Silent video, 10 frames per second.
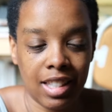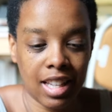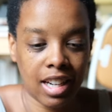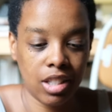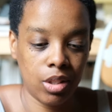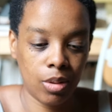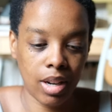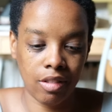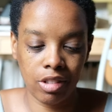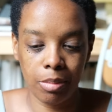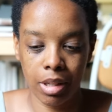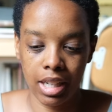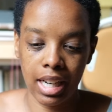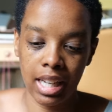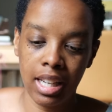that I do every
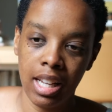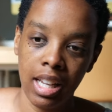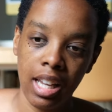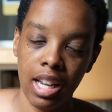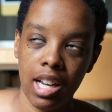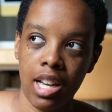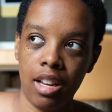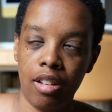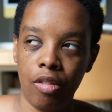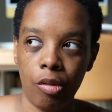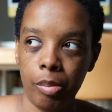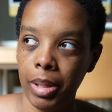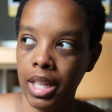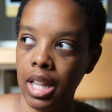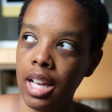market of
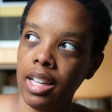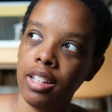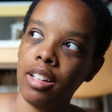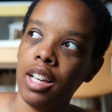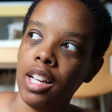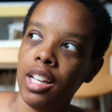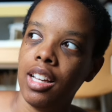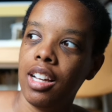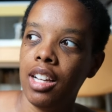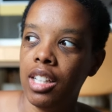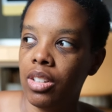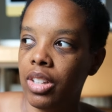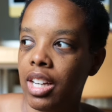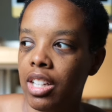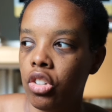being like, oh
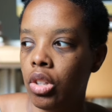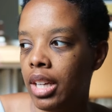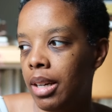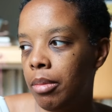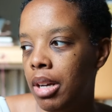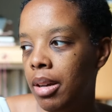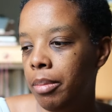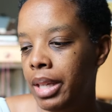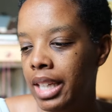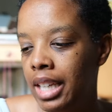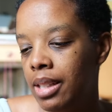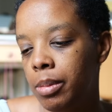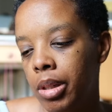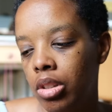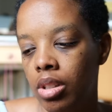gosh, like I'm not making as
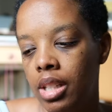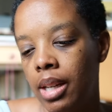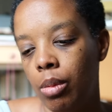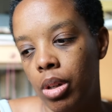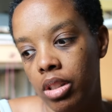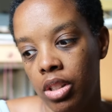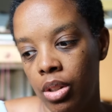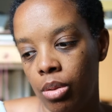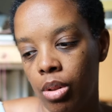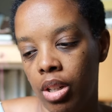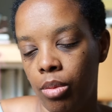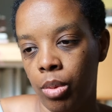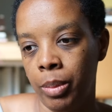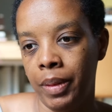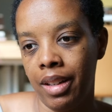much as I want to, or it
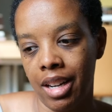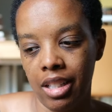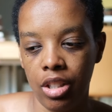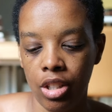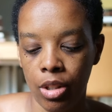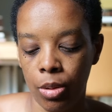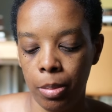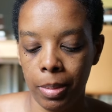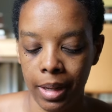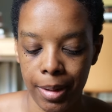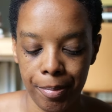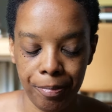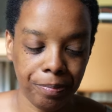would be nice to, but